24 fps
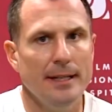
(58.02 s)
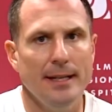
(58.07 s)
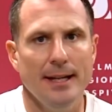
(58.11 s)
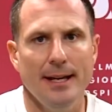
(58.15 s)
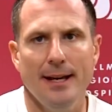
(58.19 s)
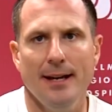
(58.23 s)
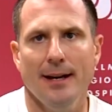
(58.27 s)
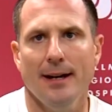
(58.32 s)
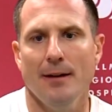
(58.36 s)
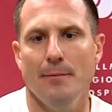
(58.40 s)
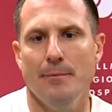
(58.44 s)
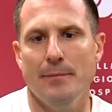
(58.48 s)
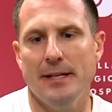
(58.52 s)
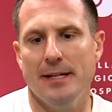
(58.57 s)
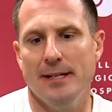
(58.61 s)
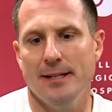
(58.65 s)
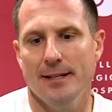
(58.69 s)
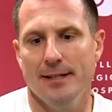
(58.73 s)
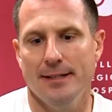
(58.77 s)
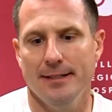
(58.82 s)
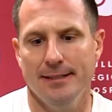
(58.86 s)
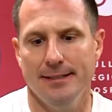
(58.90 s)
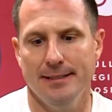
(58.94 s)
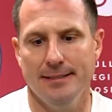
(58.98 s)
Yeah, I
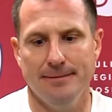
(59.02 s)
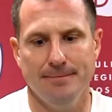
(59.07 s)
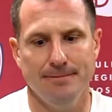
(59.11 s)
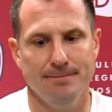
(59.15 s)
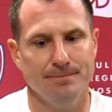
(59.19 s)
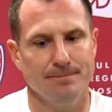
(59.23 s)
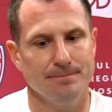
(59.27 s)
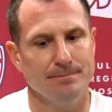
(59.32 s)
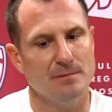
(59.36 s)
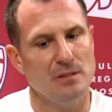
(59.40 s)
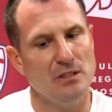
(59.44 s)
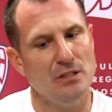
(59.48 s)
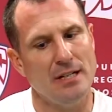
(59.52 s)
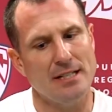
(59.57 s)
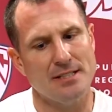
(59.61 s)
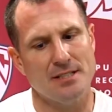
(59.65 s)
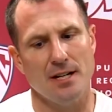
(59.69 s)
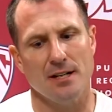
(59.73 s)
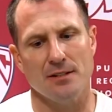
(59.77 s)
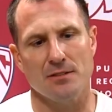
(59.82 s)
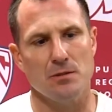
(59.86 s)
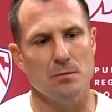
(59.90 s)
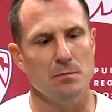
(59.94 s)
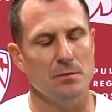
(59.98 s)
mean, you know, I
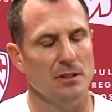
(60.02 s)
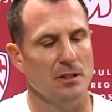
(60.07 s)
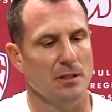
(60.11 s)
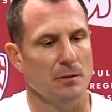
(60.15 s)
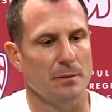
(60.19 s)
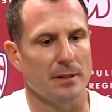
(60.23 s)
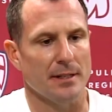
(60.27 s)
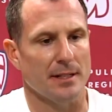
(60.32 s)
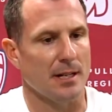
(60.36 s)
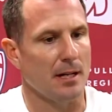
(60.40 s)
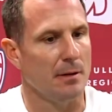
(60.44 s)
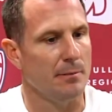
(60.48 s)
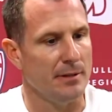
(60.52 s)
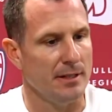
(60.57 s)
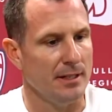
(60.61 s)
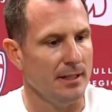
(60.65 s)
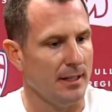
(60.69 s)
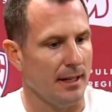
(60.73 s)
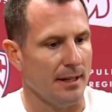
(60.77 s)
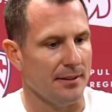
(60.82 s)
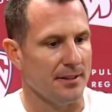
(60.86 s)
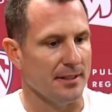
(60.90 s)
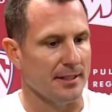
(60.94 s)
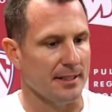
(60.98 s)
talked to him a little bit coming
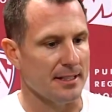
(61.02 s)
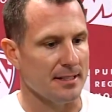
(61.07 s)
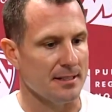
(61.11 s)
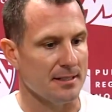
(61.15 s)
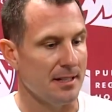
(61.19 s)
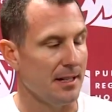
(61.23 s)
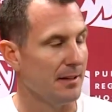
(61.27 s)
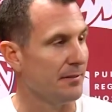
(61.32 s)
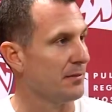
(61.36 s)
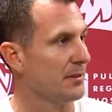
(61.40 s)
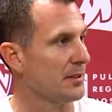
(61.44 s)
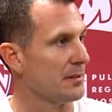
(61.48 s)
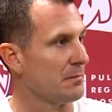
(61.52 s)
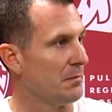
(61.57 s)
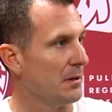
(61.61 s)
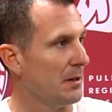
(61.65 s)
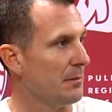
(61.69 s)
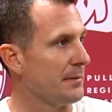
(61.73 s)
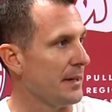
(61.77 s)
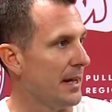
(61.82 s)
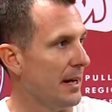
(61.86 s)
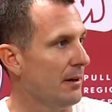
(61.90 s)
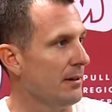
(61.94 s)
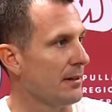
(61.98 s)
in. I think he's definitely
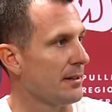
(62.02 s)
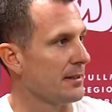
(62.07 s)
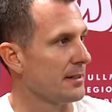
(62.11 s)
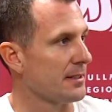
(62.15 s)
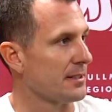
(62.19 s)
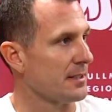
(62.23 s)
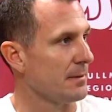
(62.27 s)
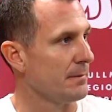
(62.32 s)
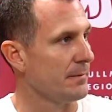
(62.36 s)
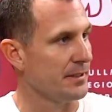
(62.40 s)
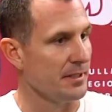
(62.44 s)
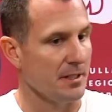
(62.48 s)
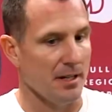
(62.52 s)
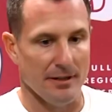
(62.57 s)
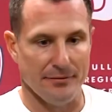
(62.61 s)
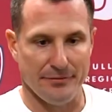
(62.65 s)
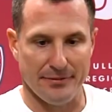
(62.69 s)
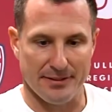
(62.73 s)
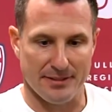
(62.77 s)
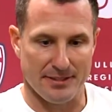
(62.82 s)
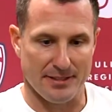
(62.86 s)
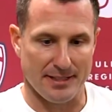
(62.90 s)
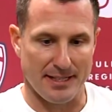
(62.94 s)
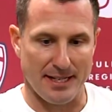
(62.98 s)
bummed out. I think some of the
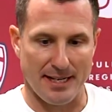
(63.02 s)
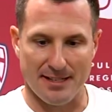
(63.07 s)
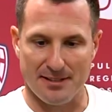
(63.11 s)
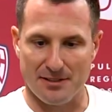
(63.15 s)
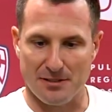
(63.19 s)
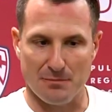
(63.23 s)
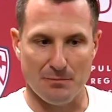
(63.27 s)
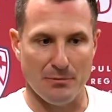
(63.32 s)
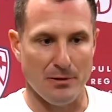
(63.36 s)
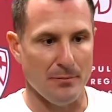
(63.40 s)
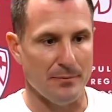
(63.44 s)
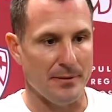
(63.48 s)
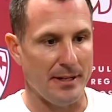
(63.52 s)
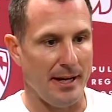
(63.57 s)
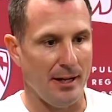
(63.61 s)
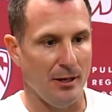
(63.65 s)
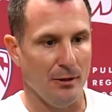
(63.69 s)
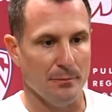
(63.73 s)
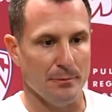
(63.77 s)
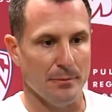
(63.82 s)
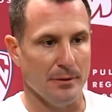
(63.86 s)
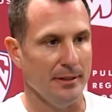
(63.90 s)
offensive guys are bummed out.